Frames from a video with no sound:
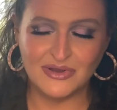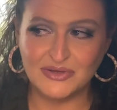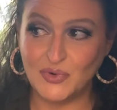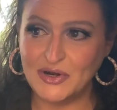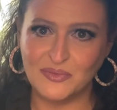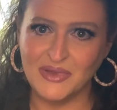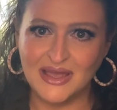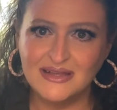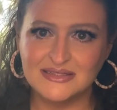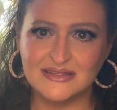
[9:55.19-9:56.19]
a winter
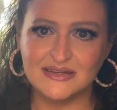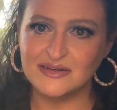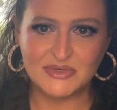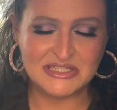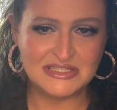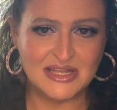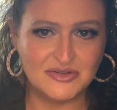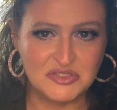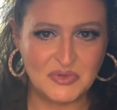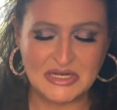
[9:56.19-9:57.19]
mix a little bit of snow
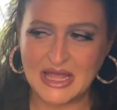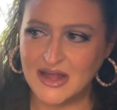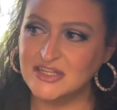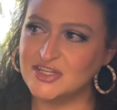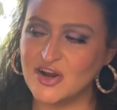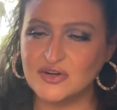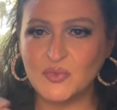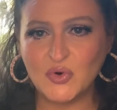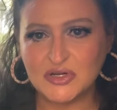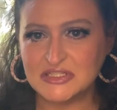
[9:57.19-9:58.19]
spitting out it turned
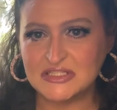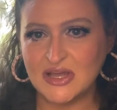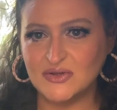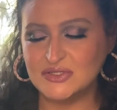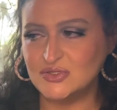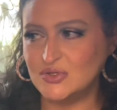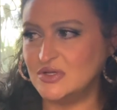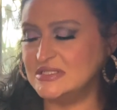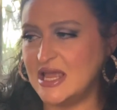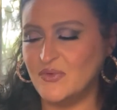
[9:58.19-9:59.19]
more into snow as the
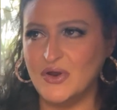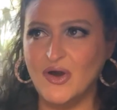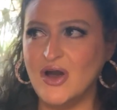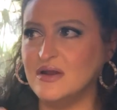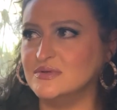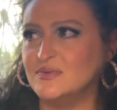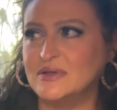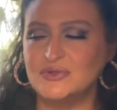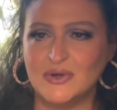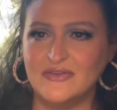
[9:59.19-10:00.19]
day went on it was
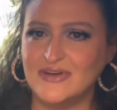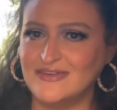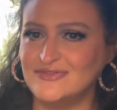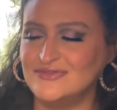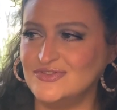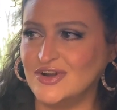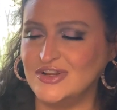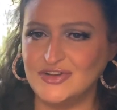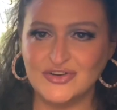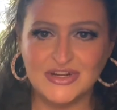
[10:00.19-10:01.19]
about 25
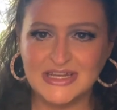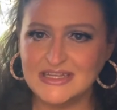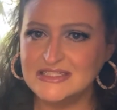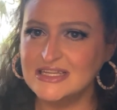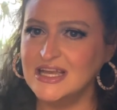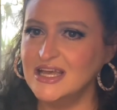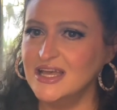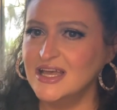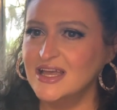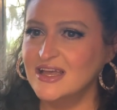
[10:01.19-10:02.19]
30 degrees
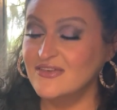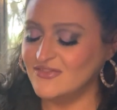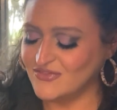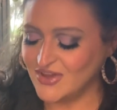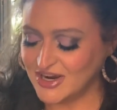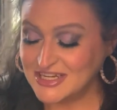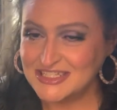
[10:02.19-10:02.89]
very